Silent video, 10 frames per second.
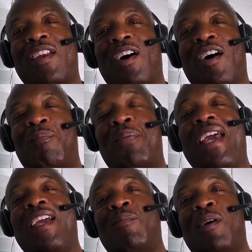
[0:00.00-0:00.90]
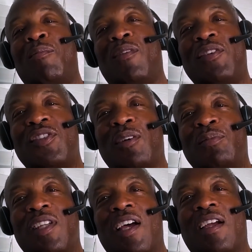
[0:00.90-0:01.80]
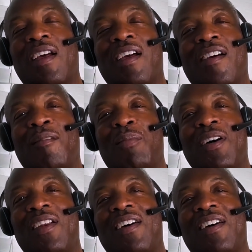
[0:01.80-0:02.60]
a paying member of his Substack, but